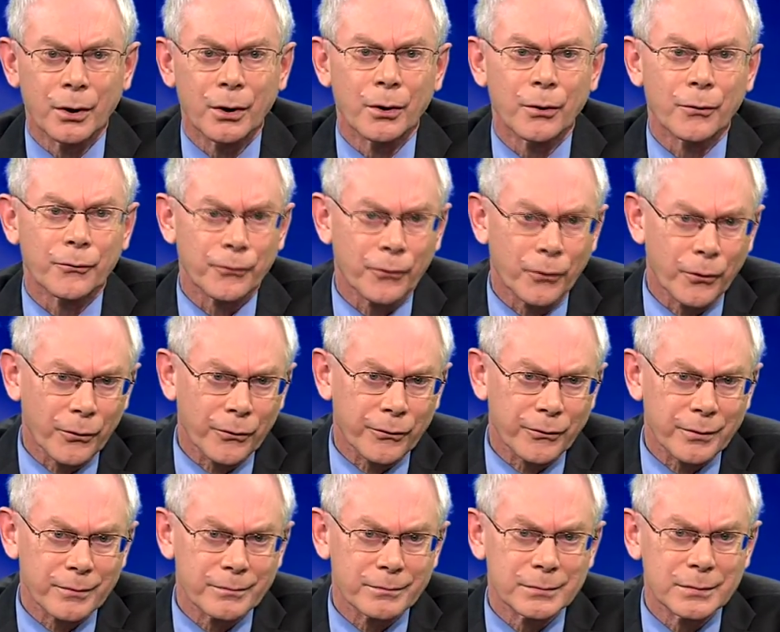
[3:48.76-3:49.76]

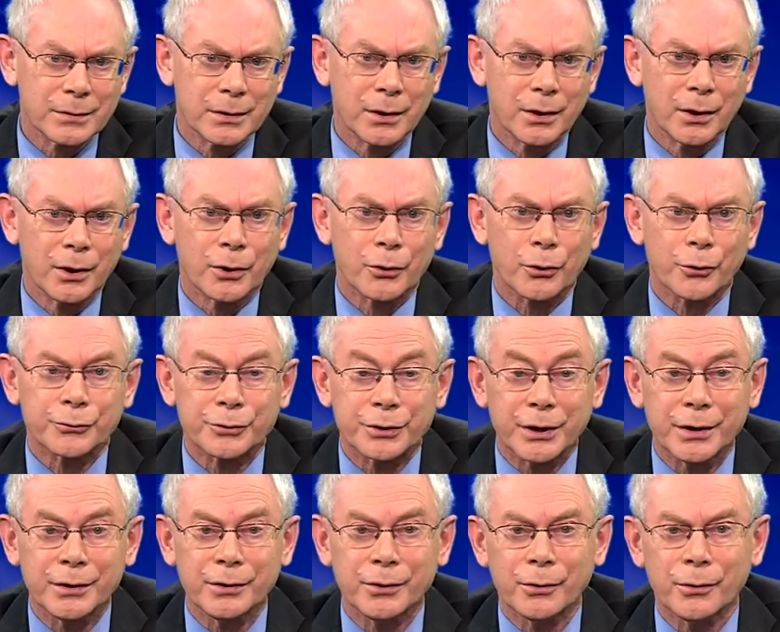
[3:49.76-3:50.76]
Fourth,
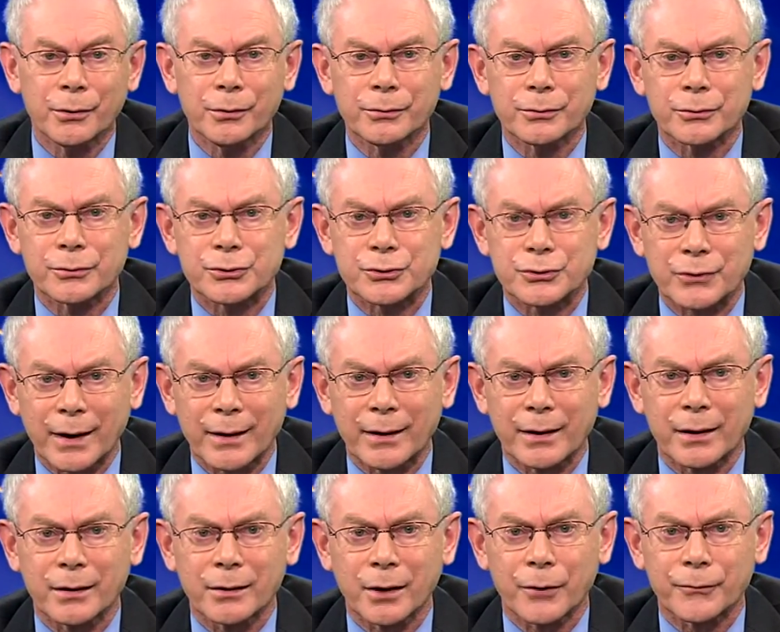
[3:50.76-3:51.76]
continue to
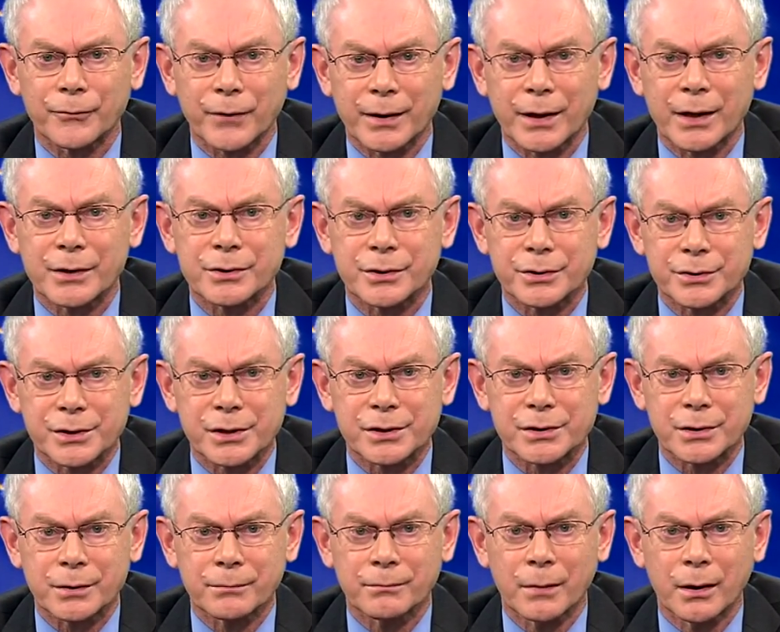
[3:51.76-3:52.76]
strengthen our financial
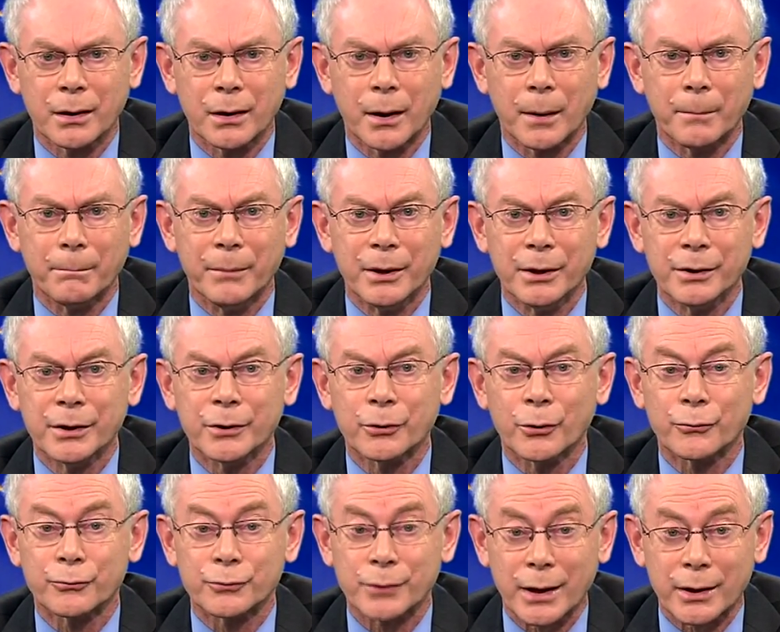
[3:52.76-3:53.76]
system, building
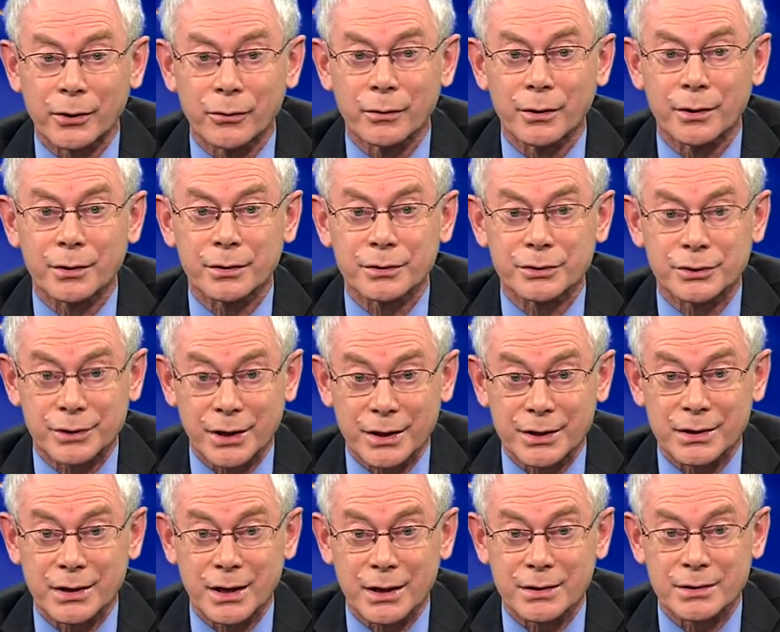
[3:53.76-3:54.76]
on regular
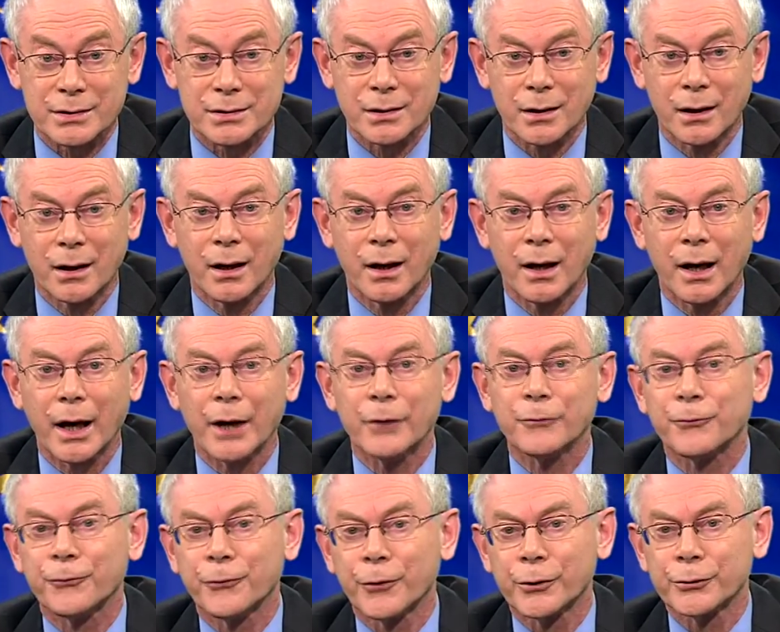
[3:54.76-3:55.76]
stress tests, and
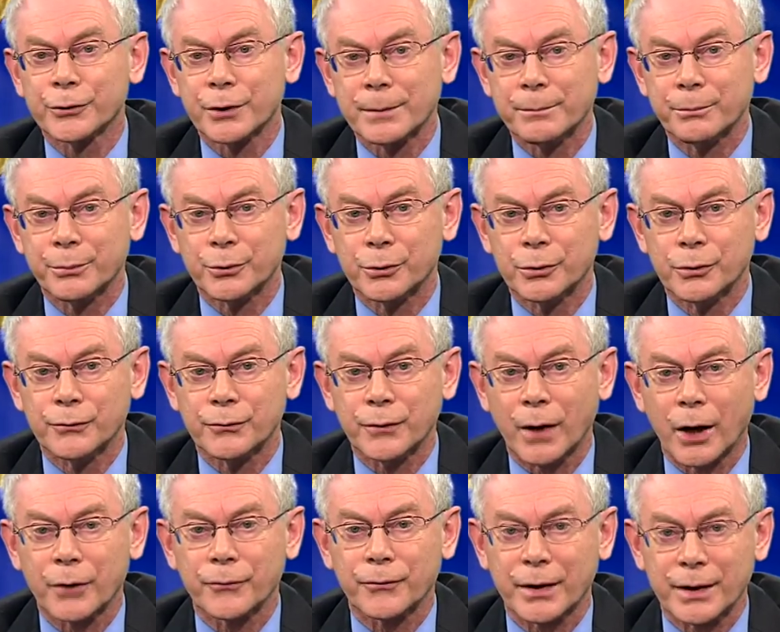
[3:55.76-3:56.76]
further improve
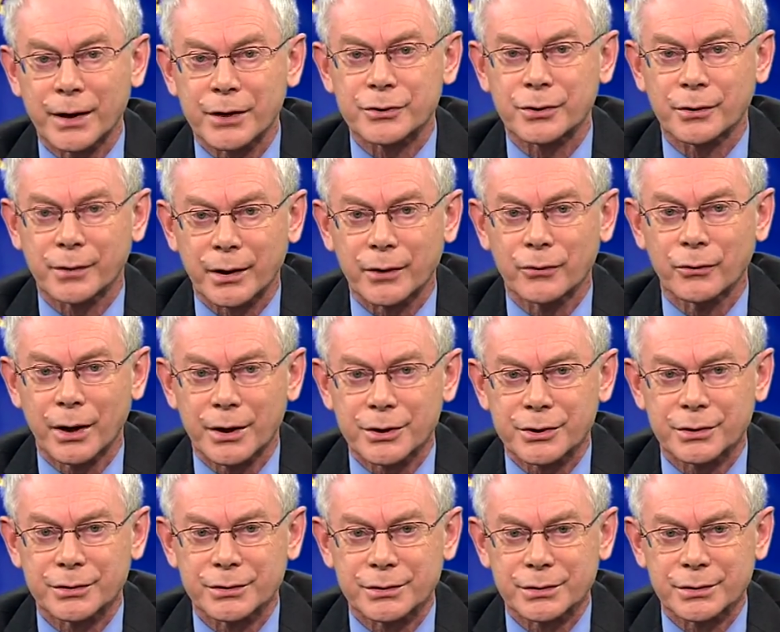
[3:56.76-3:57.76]
our financial
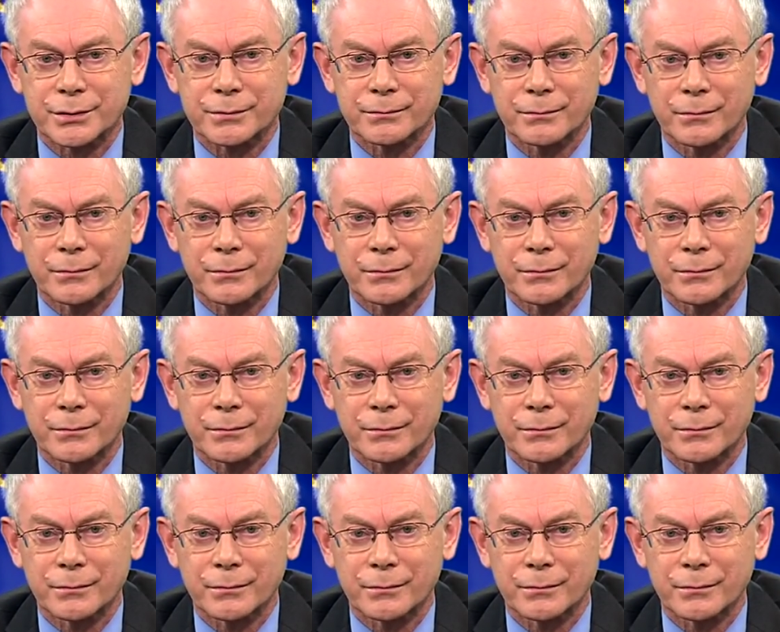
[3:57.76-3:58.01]
regulations.